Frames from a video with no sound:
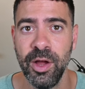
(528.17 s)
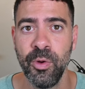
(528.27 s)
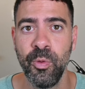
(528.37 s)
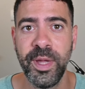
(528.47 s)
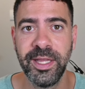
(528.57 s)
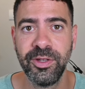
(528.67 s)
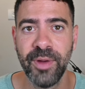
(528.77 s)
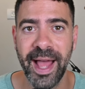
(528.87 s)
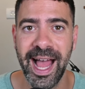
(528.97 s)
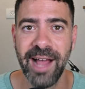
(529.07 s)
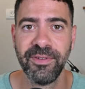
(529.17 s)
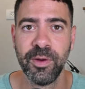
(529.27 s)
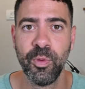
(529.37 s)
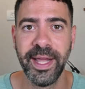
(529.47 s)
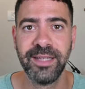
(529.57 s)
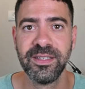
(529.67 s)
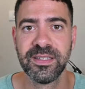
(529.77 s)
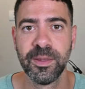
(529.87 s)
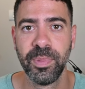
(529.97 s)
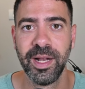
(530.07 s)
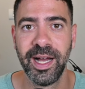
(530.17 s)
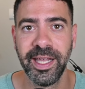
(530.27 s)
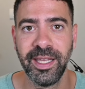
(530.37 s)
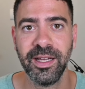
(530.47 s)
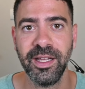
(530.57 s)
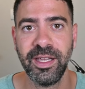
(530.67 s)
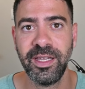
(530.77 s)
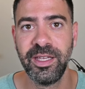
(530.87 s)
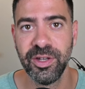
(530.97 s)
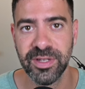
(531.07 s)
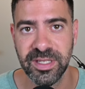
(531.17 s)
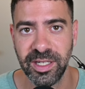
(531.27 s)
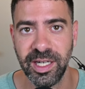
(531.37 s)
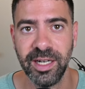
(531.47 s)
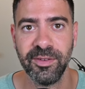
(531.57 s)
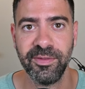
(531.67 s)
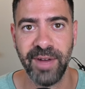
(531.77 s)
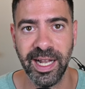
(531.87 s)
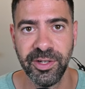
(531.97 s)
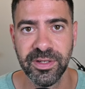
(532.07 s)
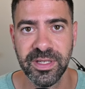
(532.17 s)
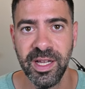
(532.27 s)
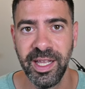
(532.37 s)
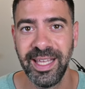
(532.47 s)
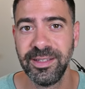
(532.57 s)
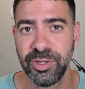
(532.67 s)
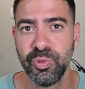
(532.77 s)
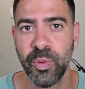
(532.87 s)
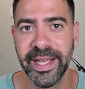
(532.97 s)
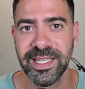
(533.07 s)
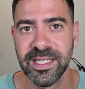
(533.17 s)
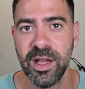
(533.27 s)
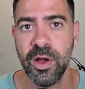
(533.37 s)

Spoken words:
We do have a way to supply user values in two ways.